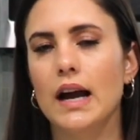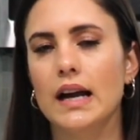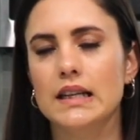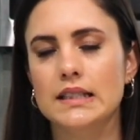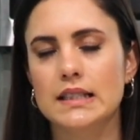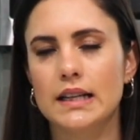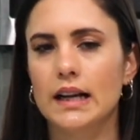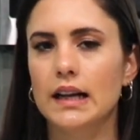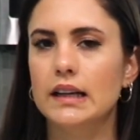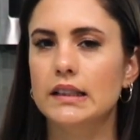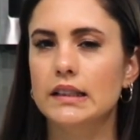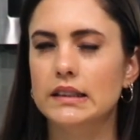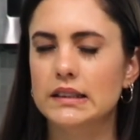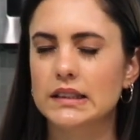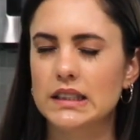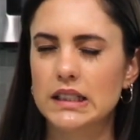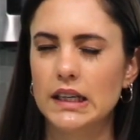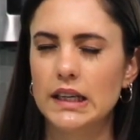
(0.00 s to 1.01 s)
I did add
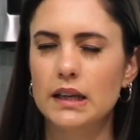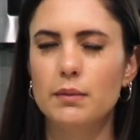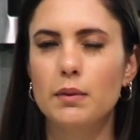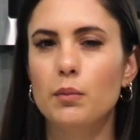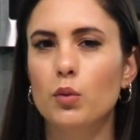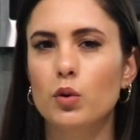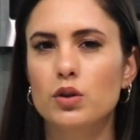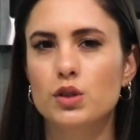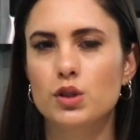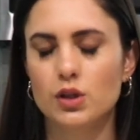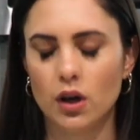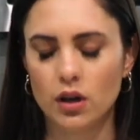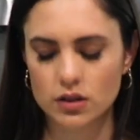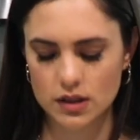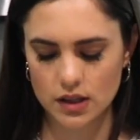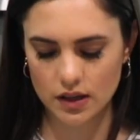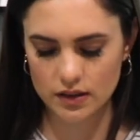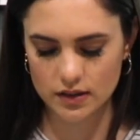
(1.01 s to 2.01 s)
a tiny bit more
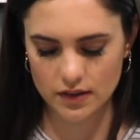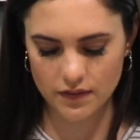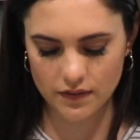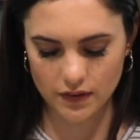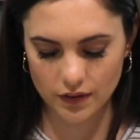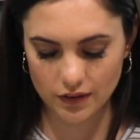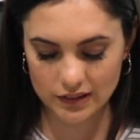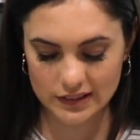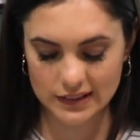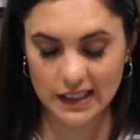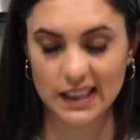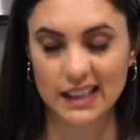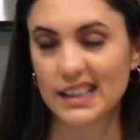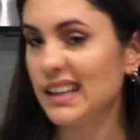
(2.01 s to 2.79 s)
salt because I felt that I